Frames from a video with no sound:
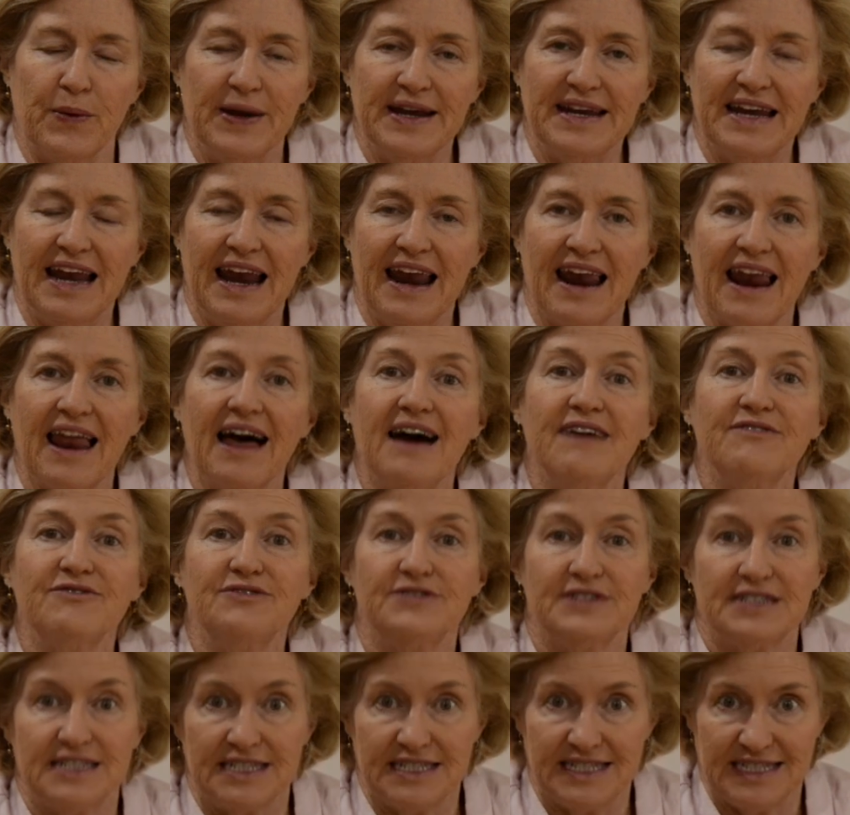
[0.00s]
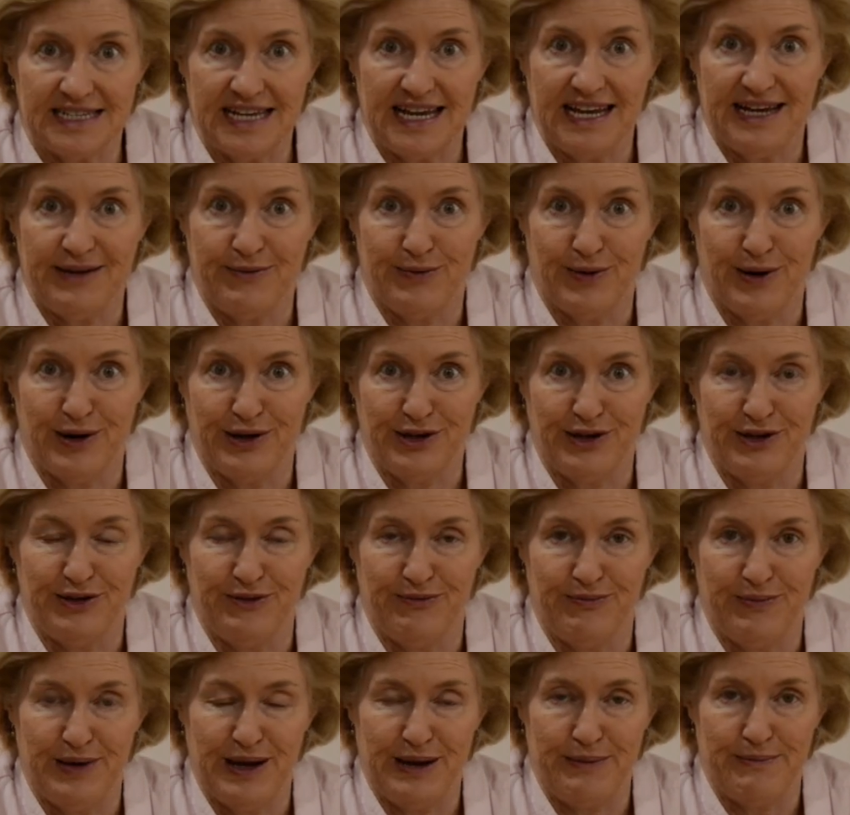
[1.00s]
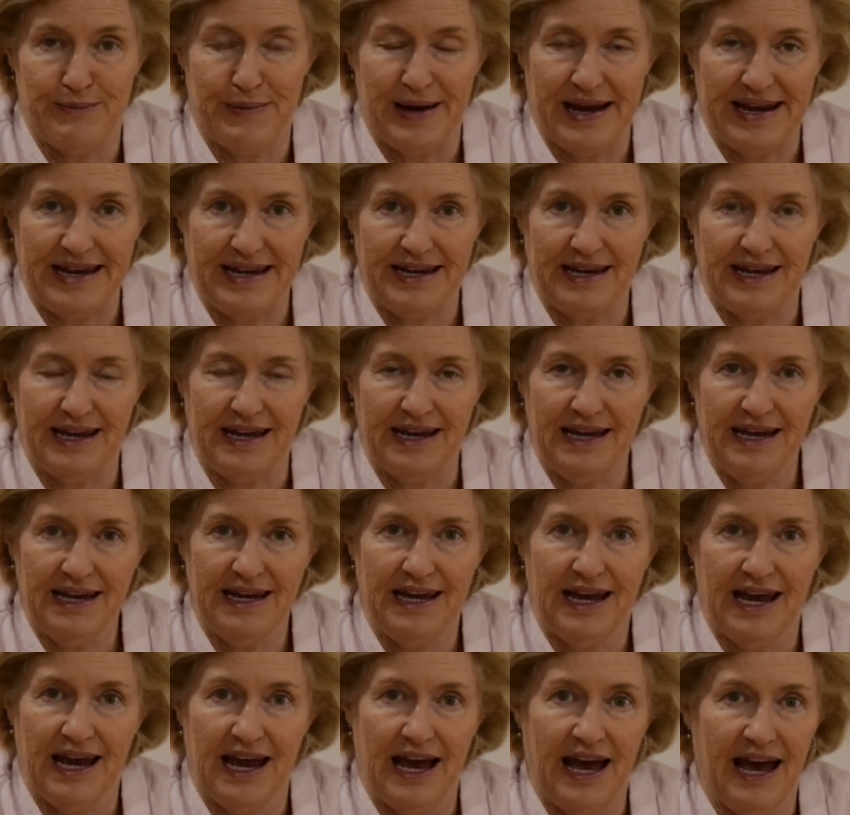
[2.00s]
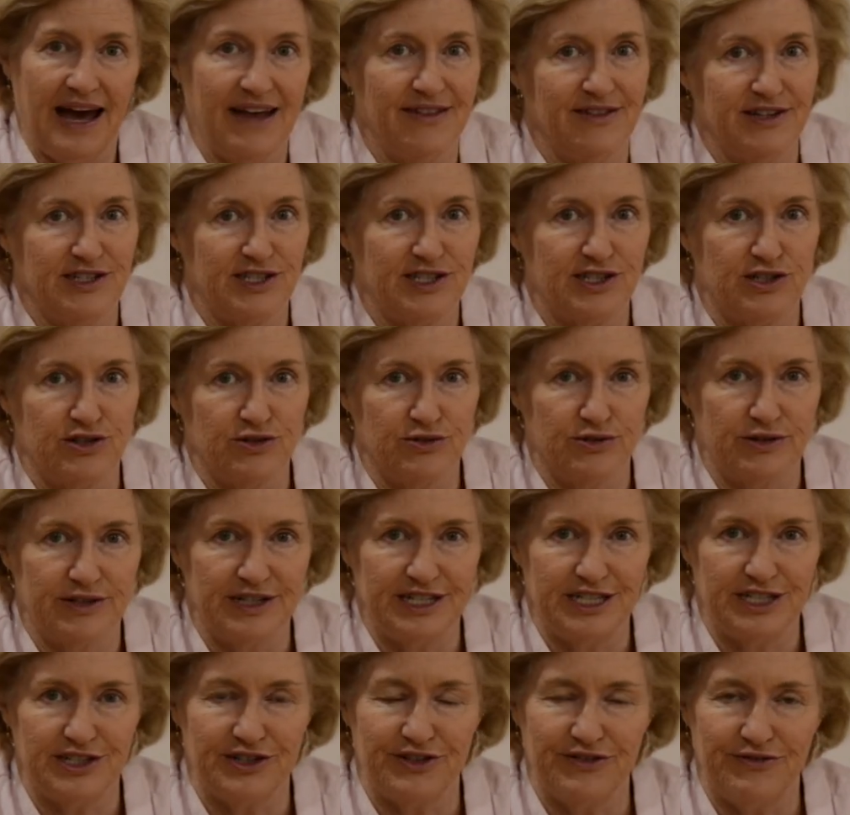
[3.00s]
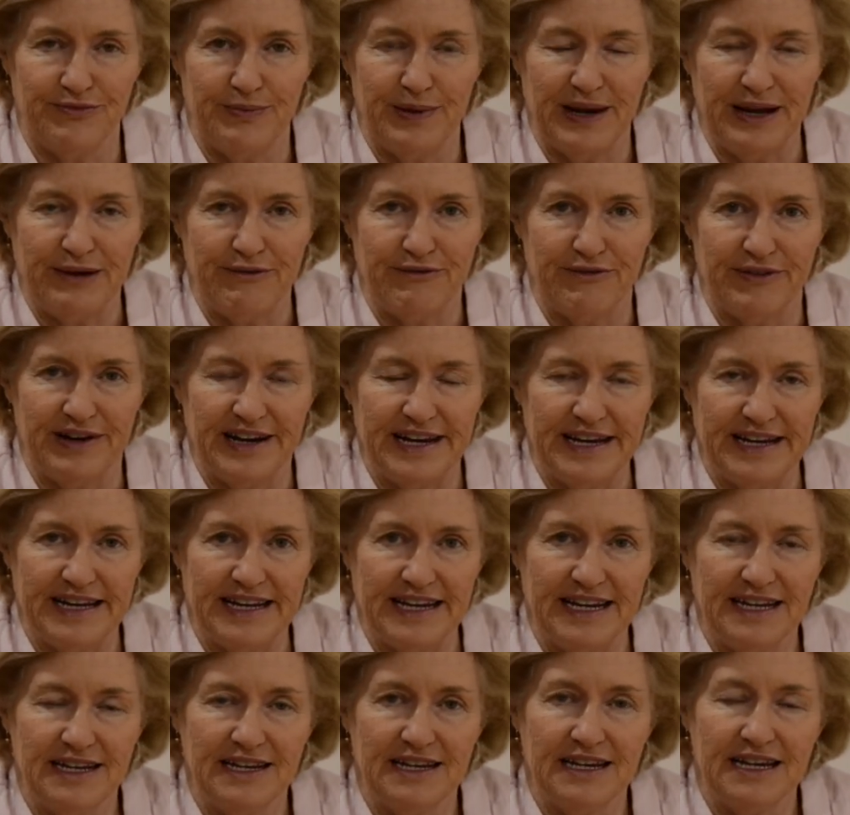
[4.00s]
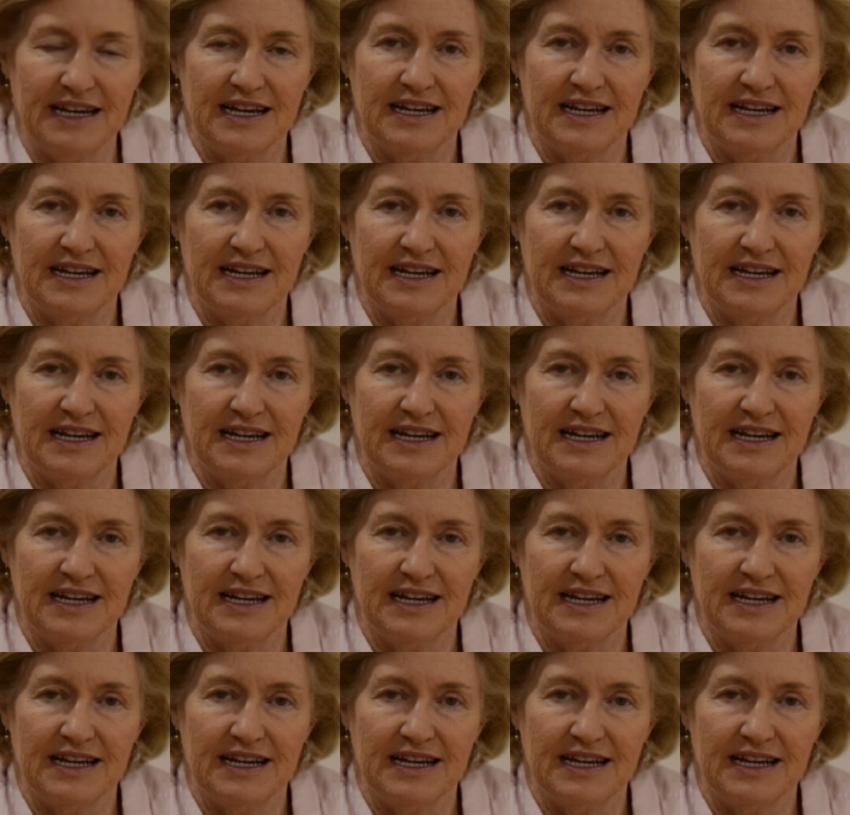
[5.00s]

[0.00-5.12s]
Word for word: we'd love to see what you've been making and the stories you've been reading.